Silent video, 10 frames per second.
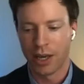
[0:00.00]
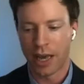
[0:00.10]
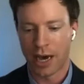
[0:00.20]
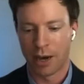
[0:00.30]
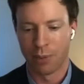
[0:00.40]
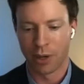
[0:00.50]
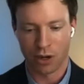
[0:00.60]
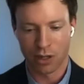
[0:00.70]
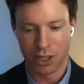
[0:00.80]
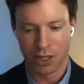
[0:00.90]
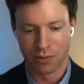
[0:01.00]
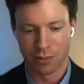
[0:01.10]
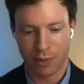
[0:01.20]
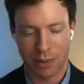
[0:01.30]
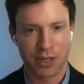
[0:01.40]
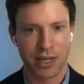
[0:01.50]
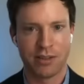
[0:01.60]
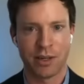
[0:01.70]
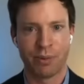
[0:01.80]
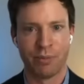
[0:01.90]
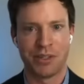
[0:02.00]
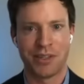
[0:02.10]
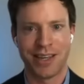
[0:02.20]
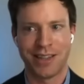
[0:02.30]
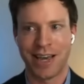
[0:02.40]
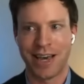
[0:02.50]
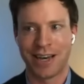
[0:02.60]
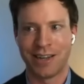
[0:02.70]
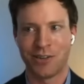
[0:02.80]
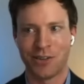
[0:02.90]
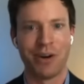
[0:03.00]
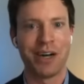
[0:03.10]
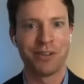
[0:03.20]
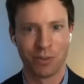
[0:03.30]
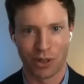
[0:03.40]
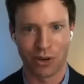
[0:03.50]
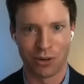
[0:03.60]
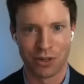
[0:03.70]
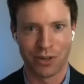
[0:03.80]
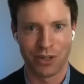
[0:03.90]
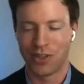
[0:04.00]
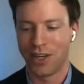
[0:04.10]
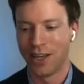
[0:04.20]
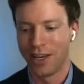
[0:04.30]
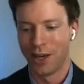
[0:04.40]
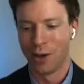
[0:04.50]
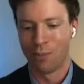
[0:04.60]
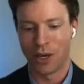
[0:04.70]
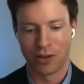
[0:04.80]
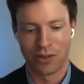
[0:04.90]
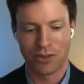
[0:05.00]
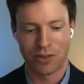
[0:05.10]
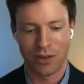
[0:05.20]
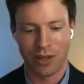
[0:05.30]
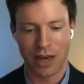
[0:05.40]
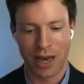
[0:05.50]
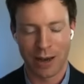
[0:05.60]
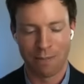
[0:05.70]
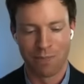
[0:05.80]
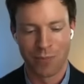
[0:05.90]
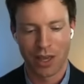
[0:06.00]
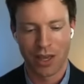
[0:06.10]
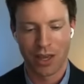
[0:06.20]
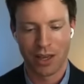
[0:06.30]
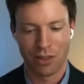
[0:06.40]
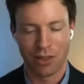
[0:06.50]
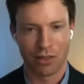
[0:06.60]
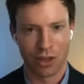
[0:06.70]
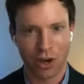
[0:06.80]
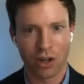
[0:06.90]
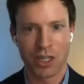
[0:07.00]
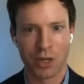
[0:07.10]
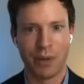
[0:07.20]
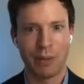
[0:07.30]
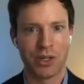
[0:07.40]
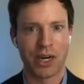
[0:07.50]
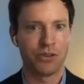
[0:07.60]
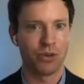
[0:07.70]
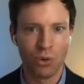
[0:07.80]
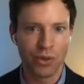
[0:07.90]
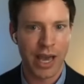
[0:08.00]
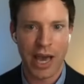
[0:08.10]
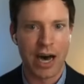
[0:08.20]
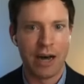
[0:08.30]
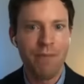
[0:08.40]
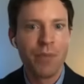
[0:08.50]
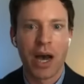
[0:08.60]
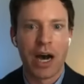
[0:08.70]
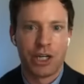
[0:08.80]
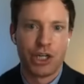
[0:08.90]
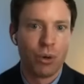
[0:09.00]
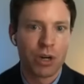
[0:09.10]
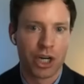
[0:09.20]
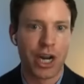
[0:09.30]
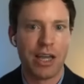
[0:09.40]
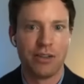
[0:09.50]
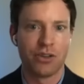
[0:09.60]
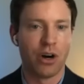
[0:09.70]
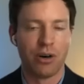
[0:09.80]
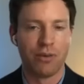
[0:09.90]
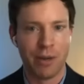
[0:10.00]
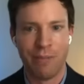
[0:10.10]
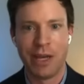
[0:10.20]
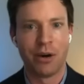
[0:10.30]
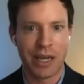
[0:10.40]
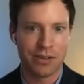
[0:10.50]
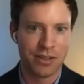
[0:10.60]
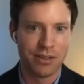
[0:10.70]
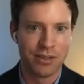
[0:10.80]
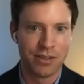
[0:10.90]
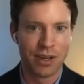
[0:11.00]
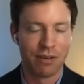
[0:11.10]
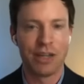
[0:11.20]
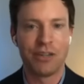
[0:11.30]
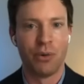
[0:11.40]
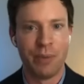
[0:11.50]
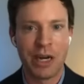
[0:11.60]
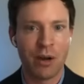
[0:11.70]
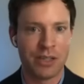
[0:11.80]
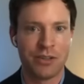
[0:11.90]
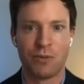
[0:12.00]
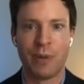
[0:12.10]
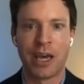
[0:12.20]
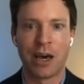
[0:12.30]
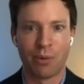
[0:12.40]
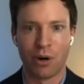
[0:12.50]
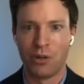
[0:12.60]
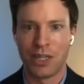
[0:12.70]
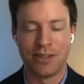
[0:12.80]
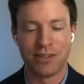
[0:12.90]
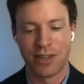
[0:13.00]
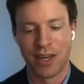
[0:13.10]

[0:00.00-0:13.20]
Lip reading: But collagen peptide supplements, that they are surrounded with controversy because the collagen peptides, all they are short chains of amino acids, right? Mm-hmm. So amino acids make up proteins.